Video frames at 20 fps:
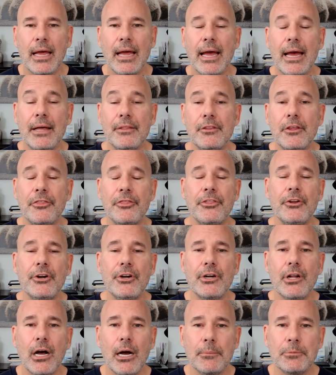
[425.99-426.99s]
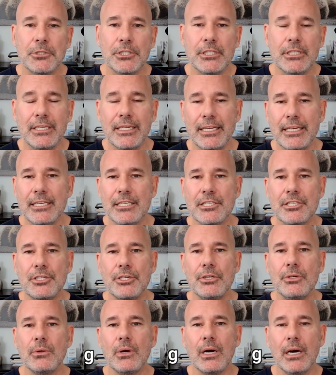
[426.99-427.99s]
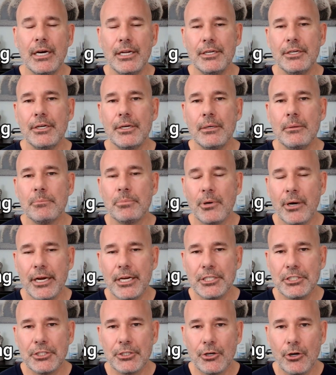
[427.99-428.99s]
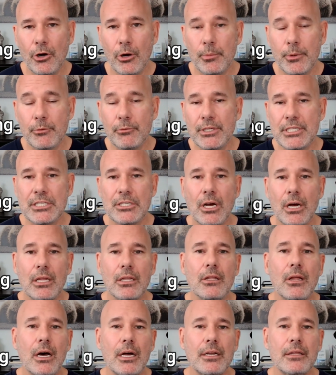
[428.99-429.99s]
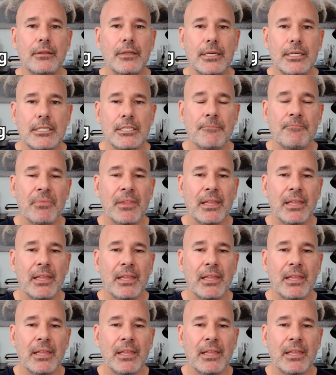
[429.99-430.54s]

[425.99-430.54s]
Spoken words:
And the third option is to underprice your home. And we saw a lot of this